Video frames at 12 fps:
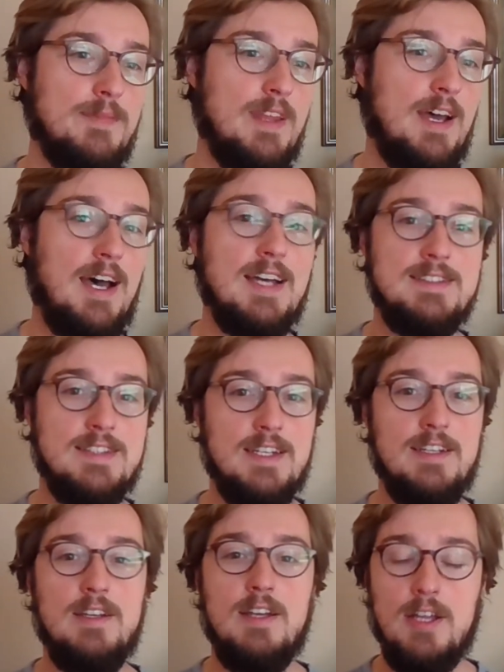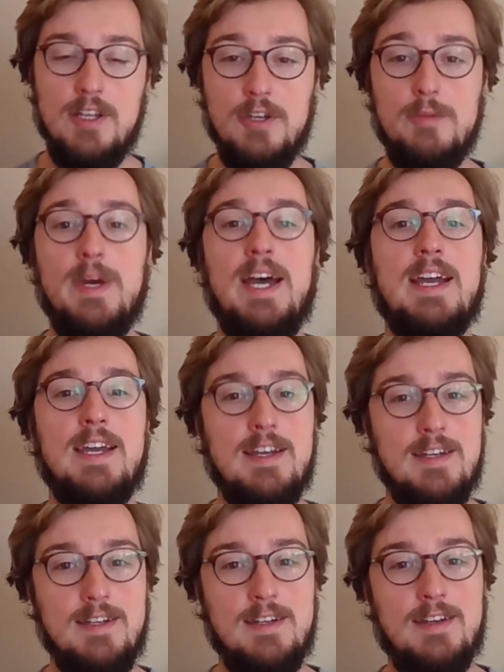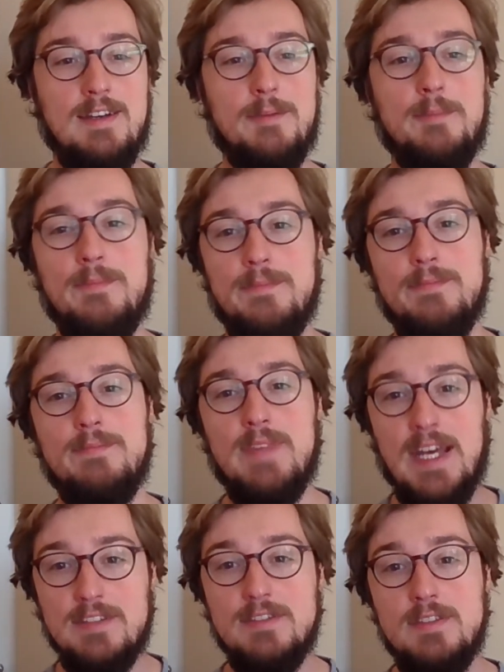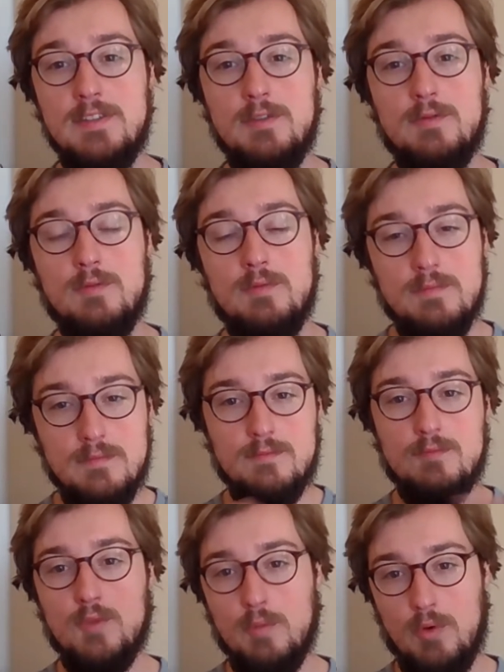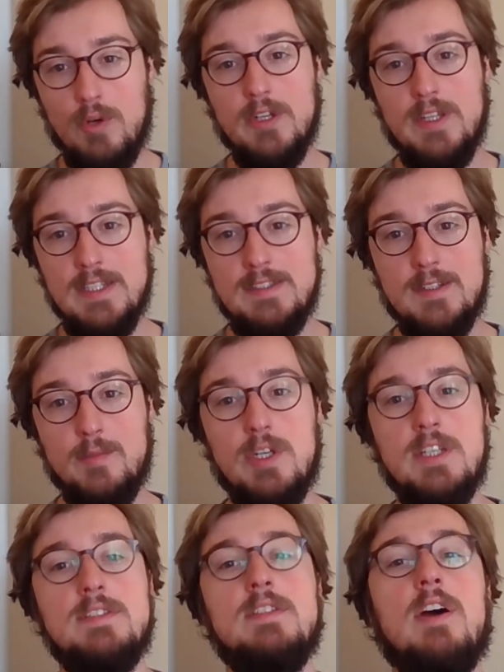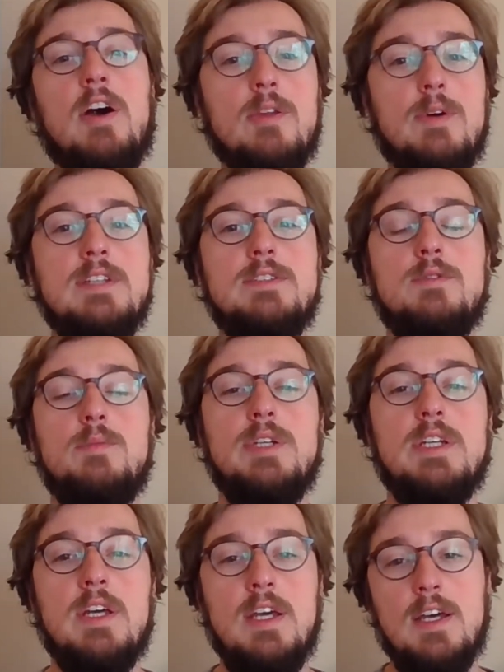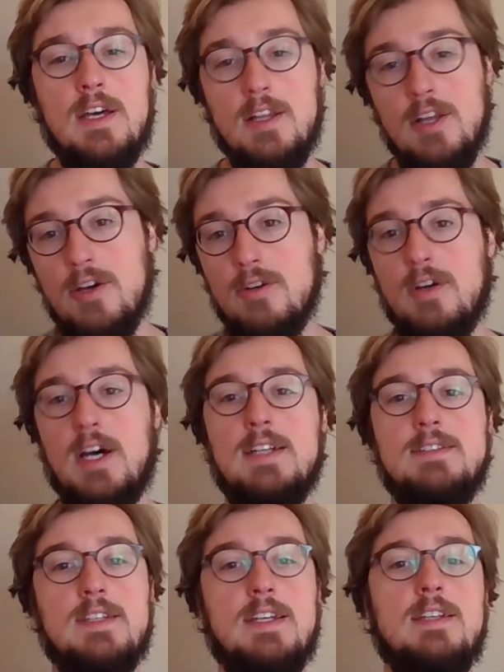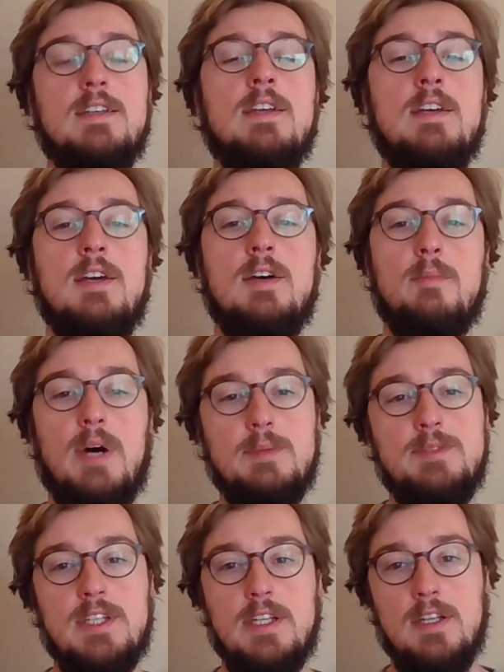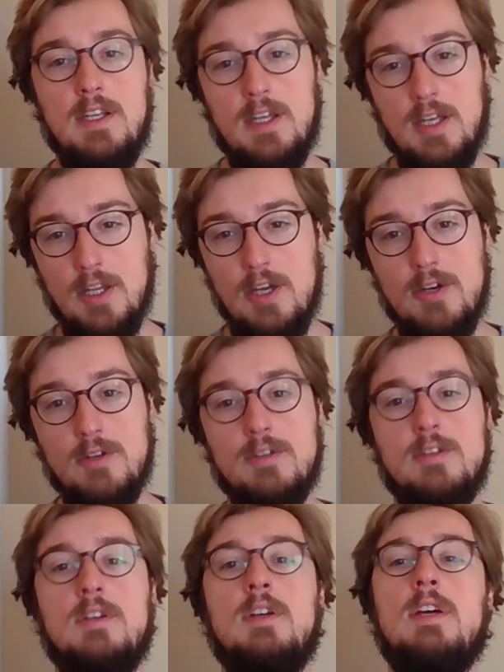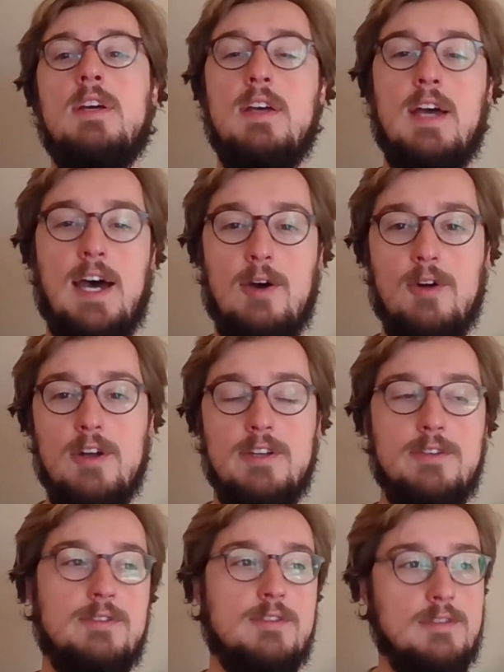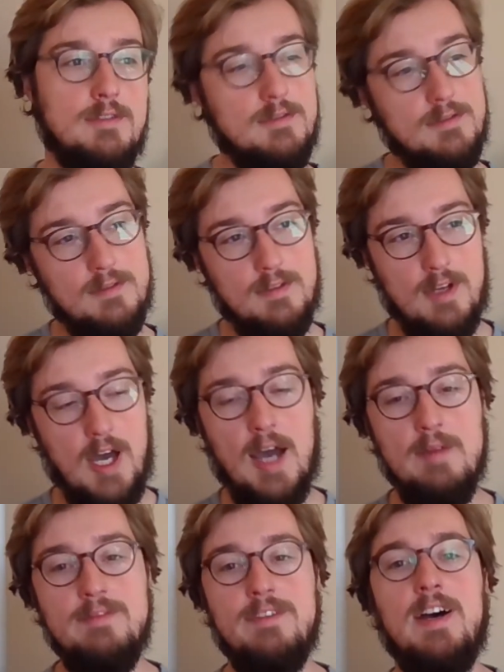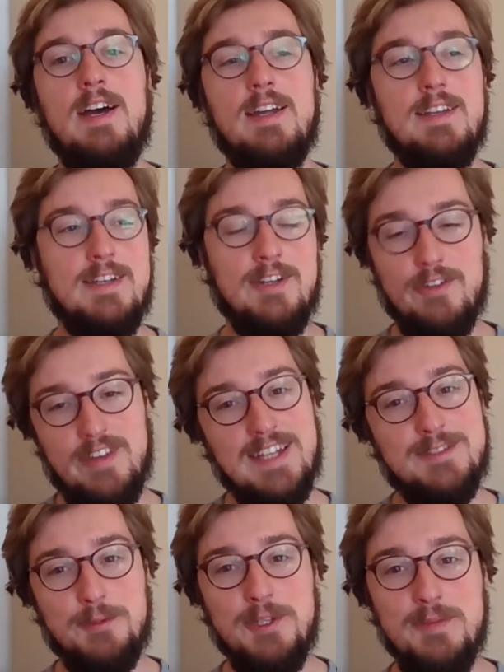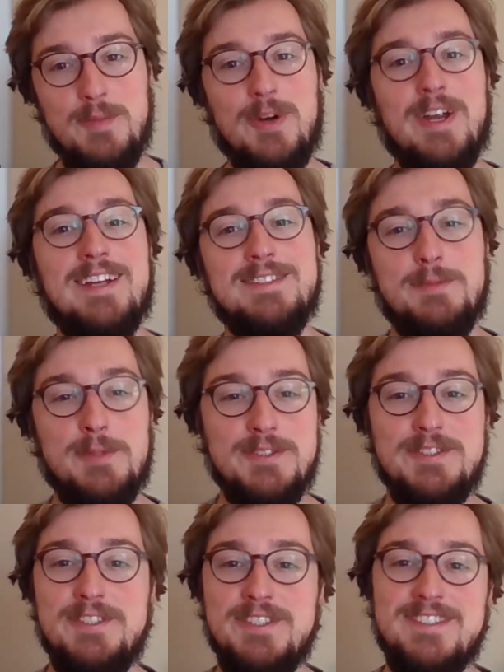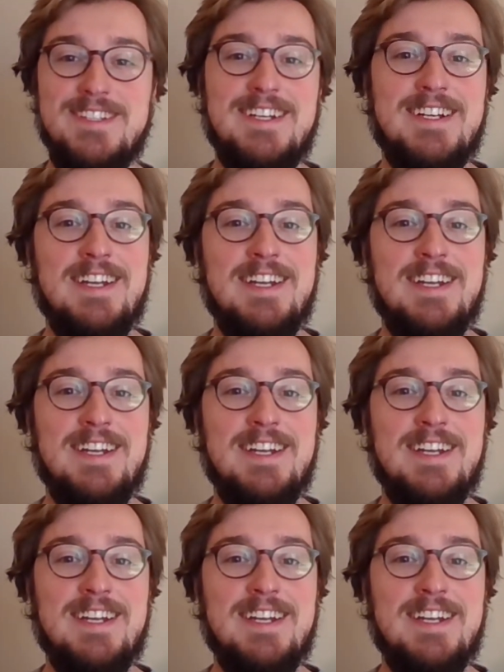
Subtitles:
I said hello back. That's reported, that's summarized. Otherwise it would be, hello, I said. Bob said, hello, how are you? I'm fine. That's really boring as opposed to just saying,